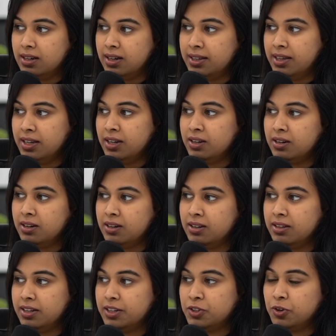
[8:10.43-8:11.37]
I think
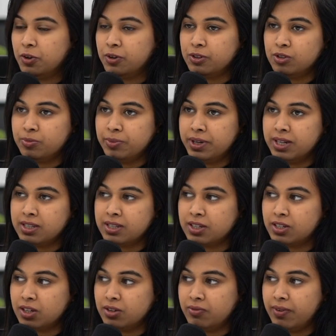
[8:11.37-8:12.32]
there should also be a
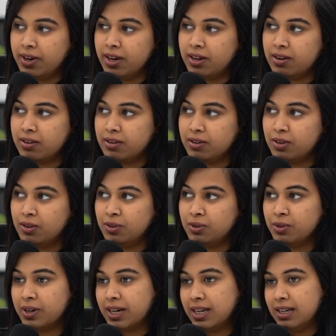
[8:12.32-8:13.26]
session where,
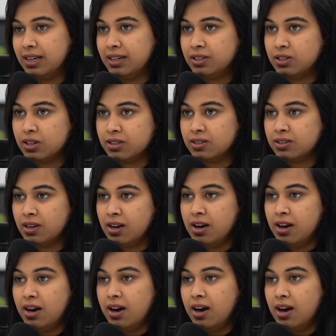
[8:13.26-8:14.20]
you can teach us
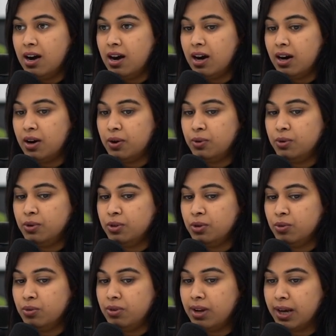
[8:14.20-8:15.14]
how do
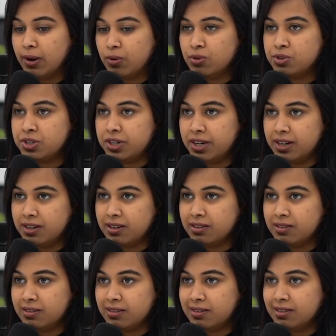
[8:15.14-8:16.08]
you negotiate,
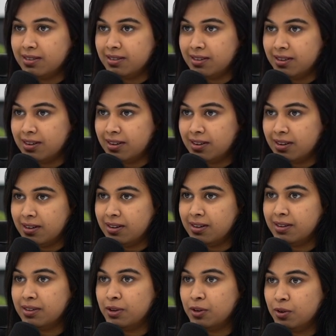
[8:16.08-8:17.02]

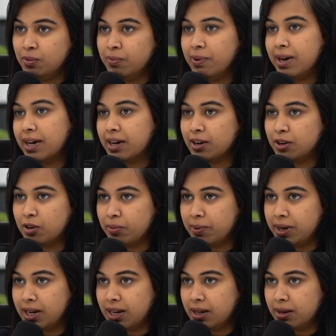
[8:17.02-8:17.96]
buying a
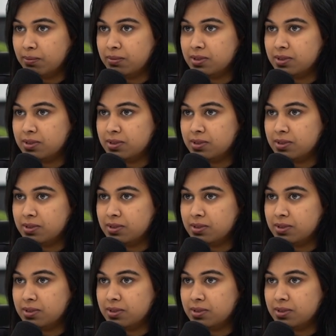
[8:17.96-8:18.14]
domain name.